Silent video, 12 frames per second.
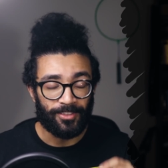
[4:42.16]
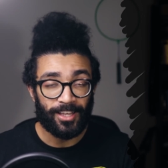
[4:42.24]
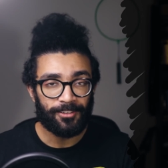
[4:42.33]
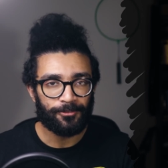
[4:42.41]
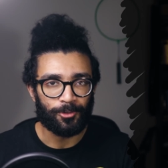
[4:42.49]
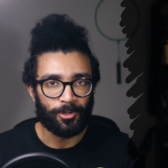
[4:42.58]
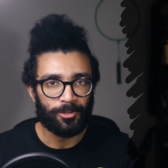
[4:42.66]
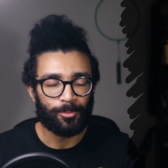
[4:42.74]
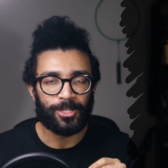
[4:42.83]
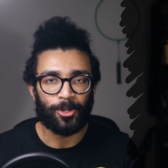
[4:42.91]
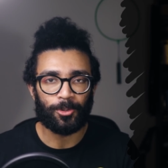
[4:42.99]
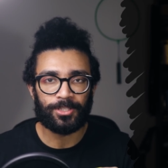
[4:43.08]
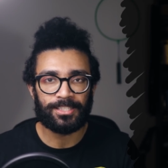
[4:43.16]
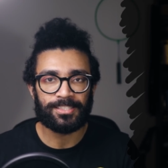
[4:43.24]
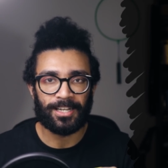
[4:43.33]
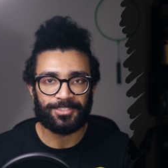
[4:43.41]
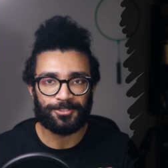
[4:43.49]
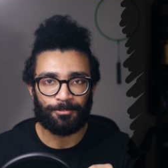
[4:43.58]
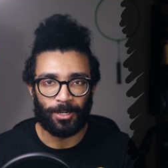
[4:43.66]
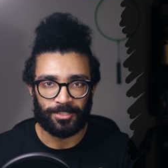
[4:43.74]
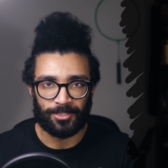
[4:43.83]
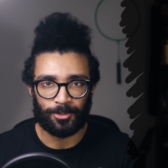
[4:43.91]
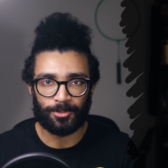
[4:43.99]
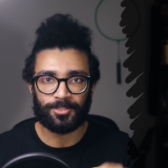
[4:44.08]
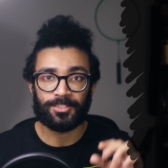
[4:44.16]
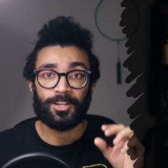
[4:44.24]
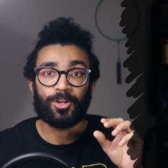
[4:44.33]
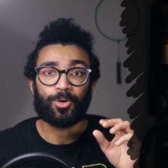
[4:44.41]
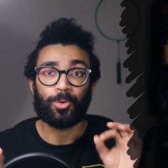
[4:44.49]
Therefore, we call these kinds of particles